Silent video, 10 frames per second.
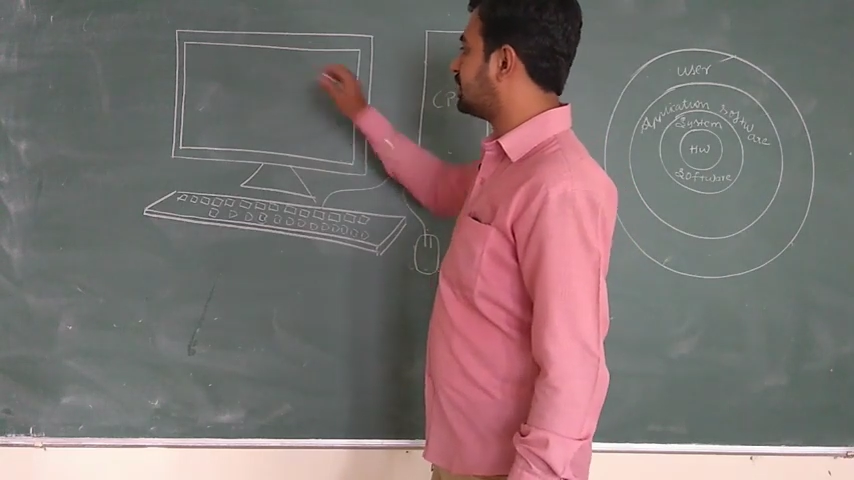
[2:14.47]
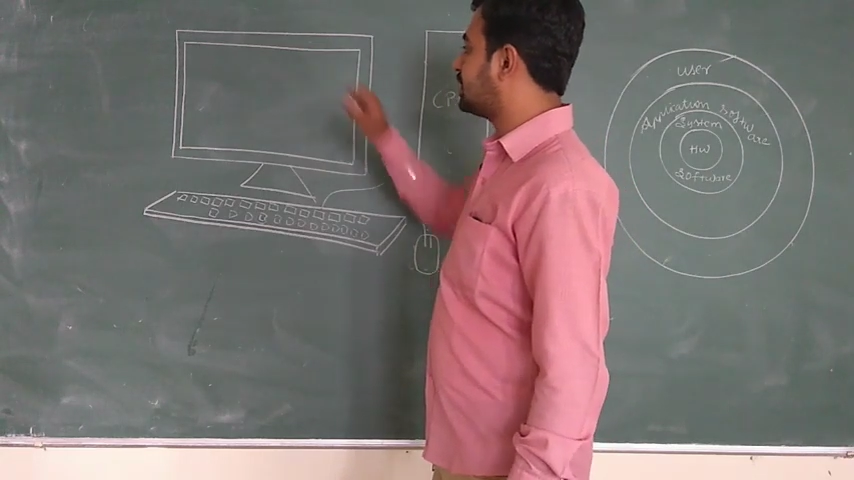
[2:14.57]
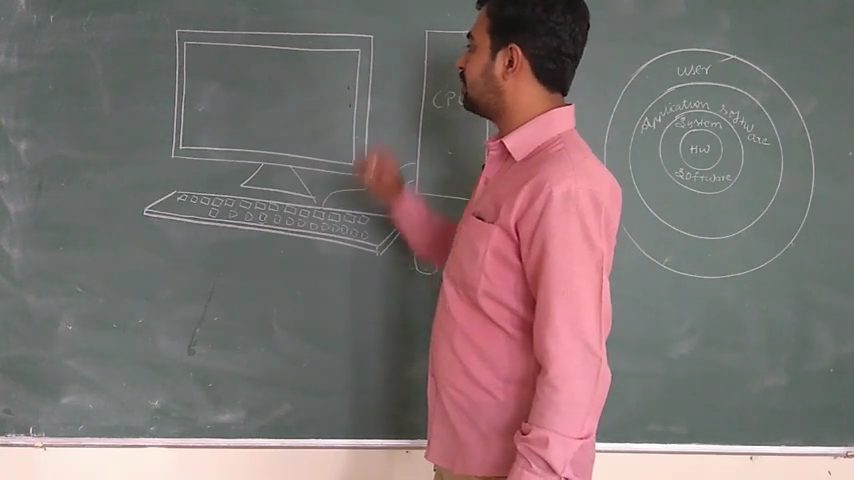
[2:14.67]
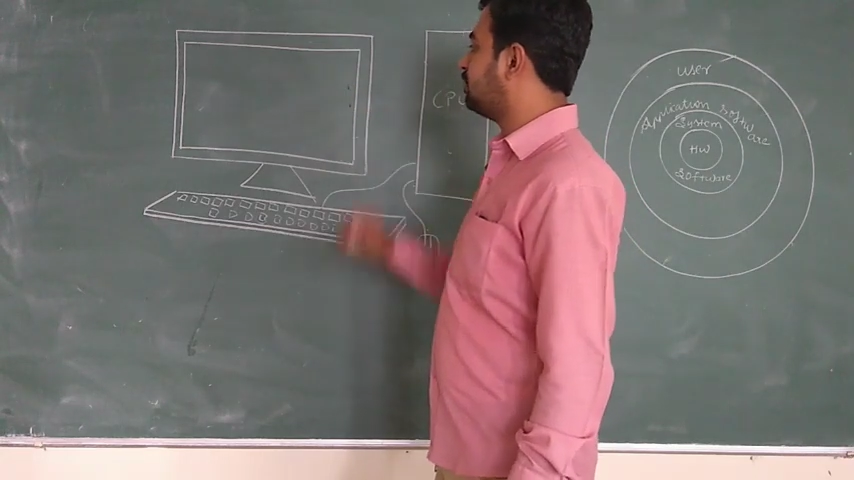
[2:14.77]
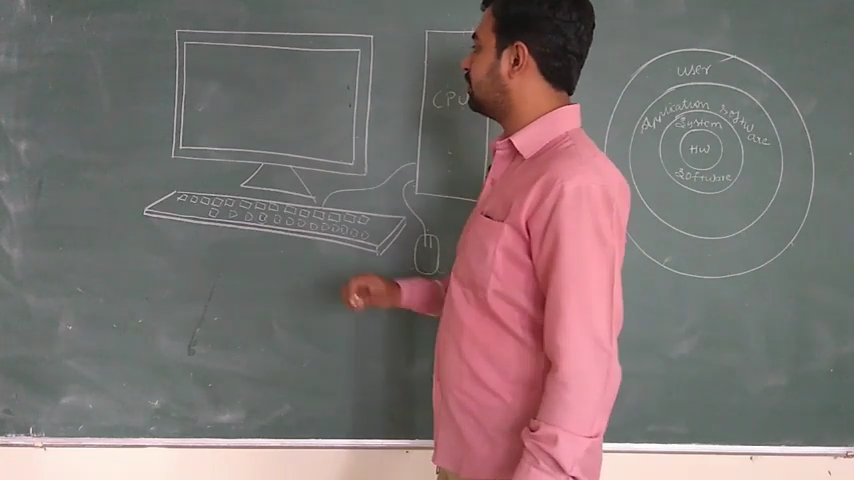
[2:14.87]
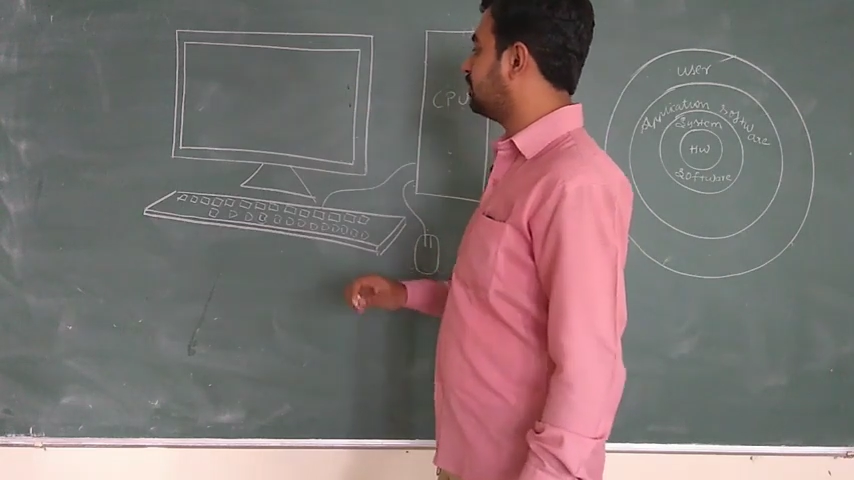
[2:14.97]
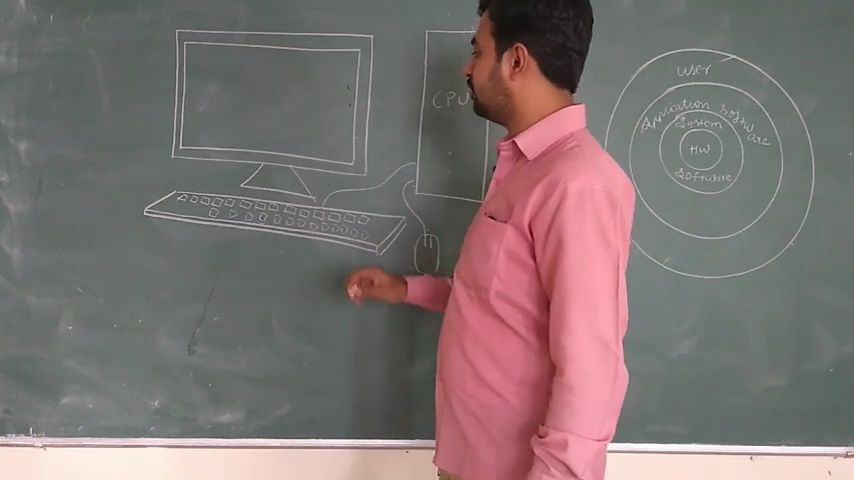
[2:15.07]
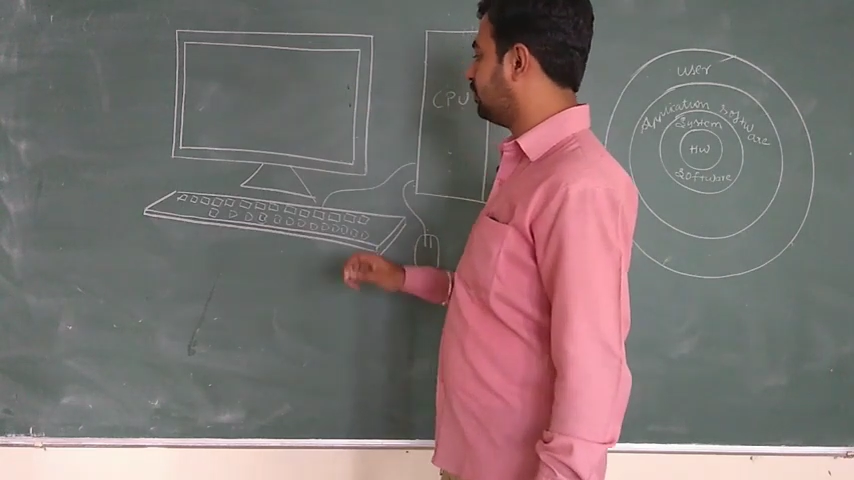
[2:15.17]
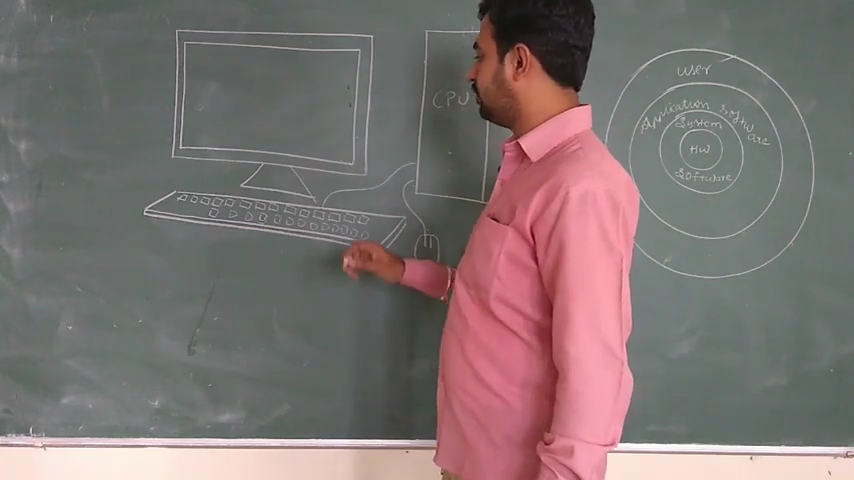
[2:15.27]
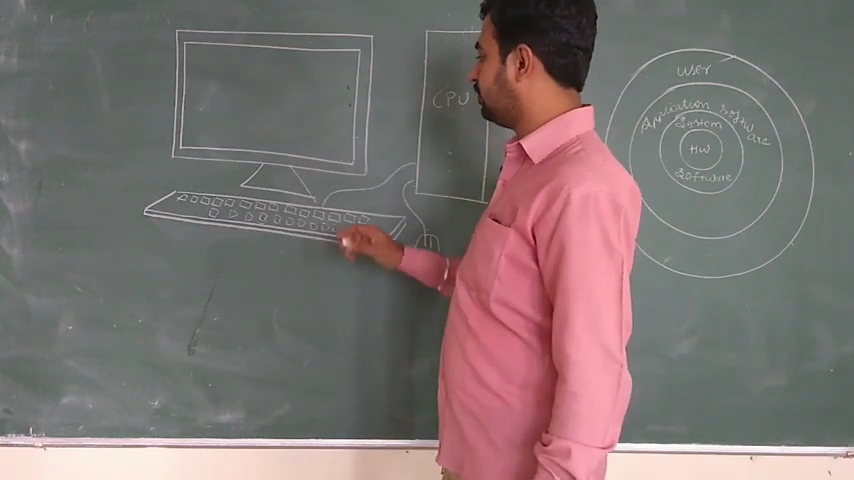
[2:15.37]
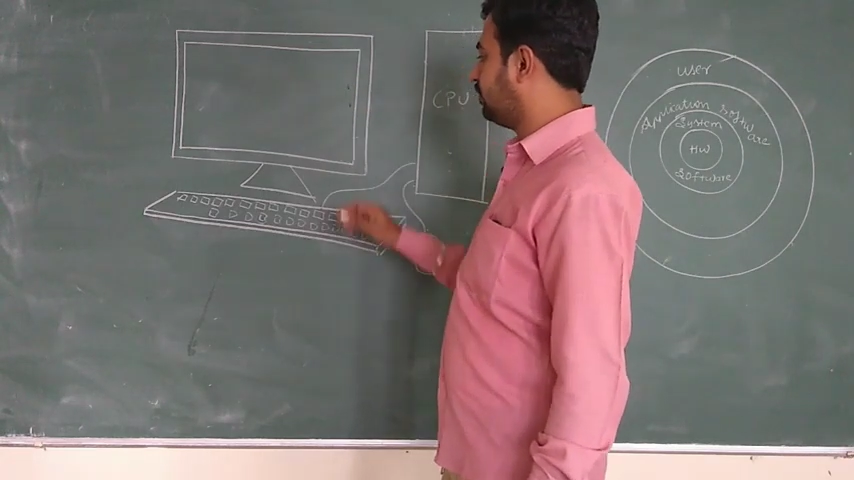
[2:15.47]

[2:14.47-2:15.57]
system.